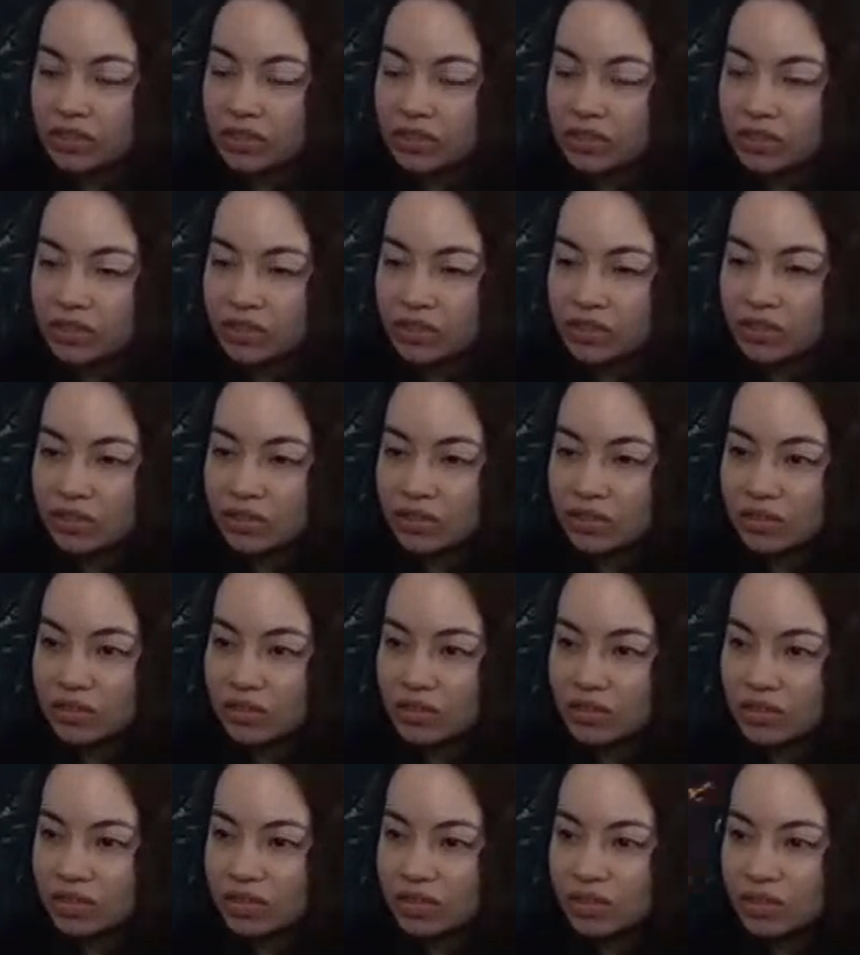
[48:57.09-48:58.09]

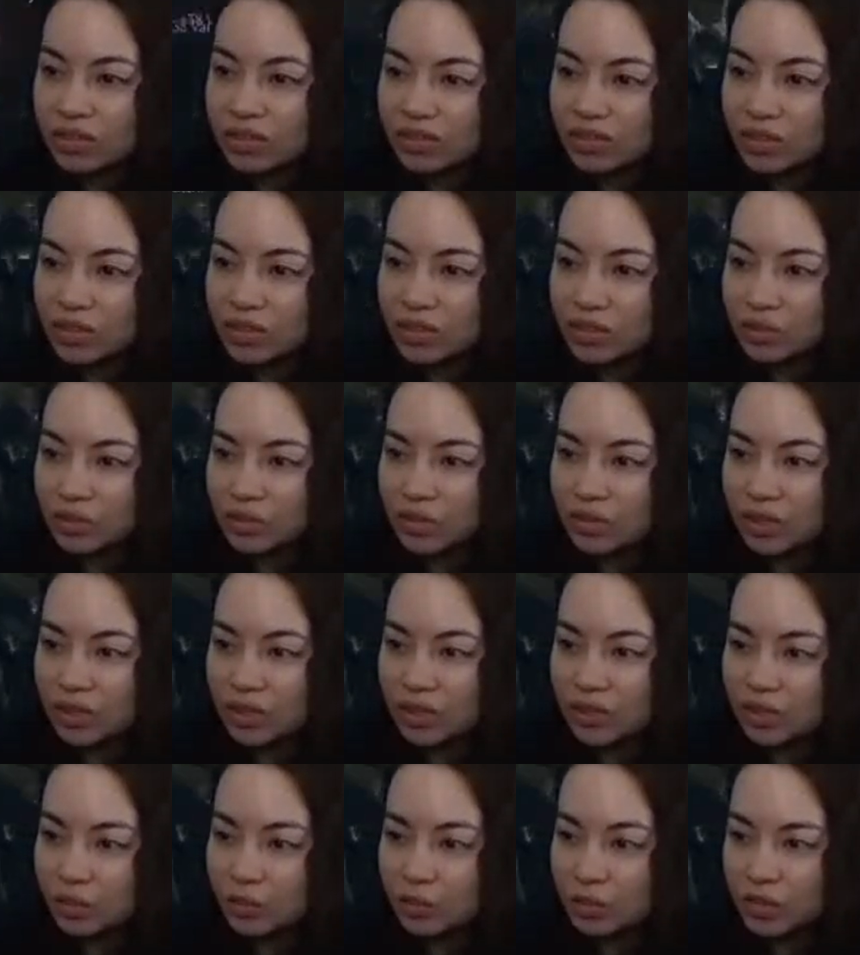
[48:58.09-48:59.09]
And I don't think there's really
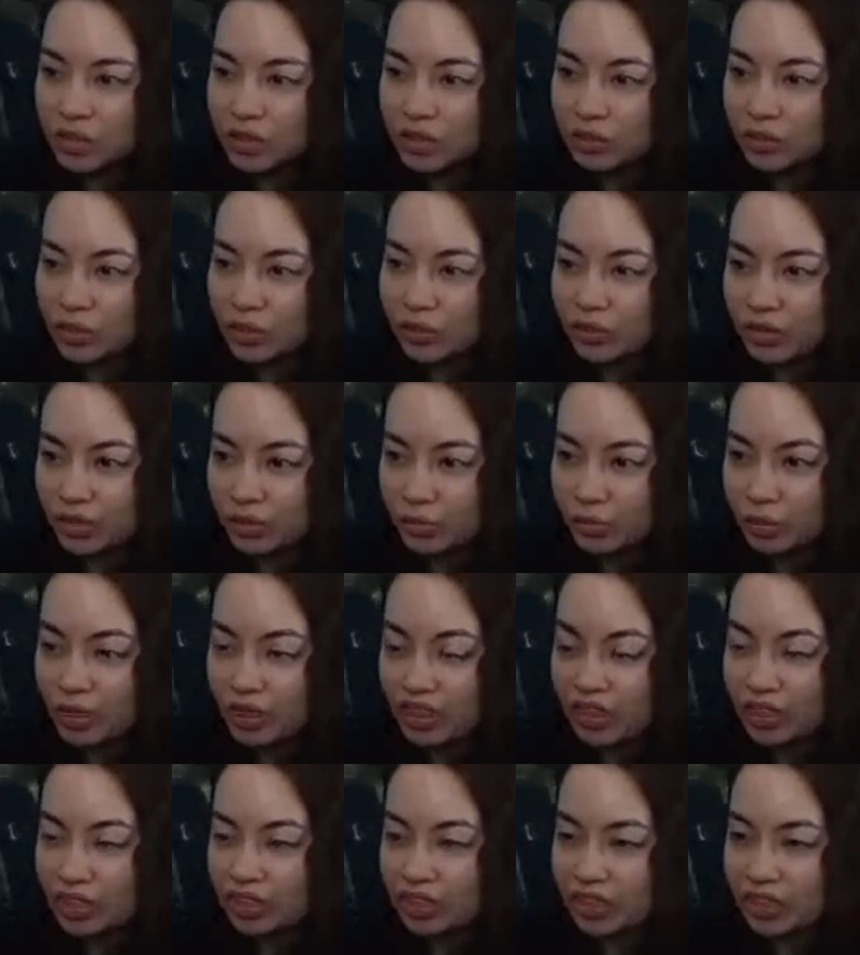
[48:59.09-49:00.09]
any other build I really want to
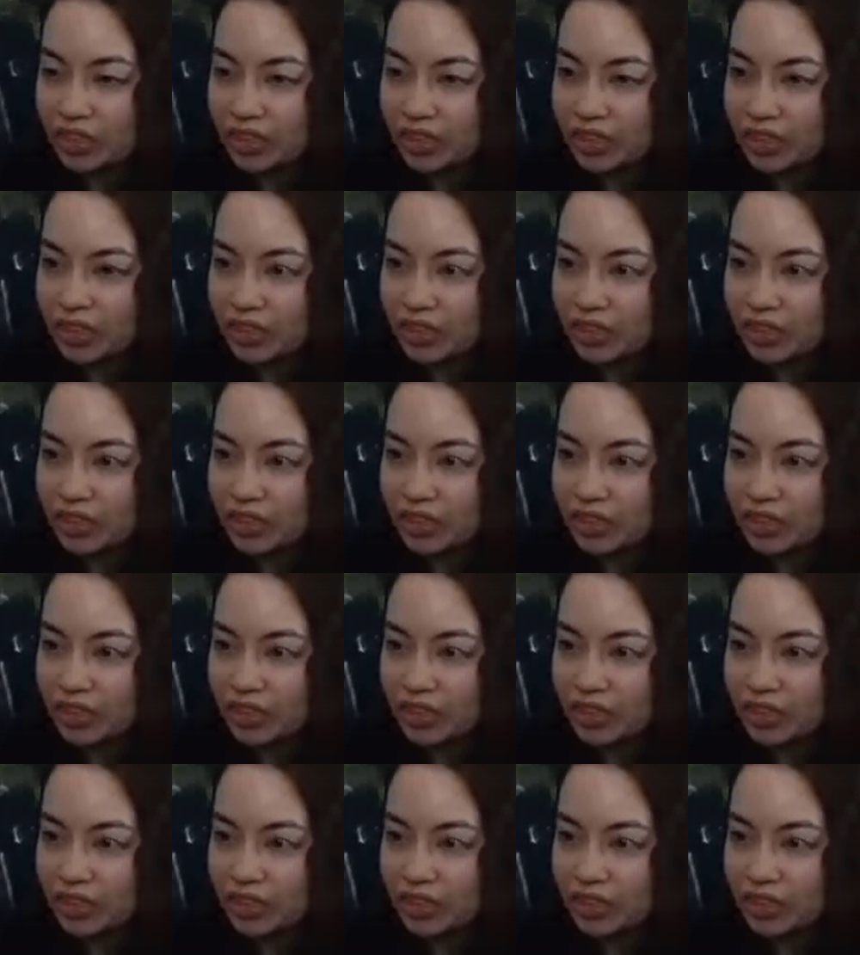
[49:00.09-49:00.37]
be on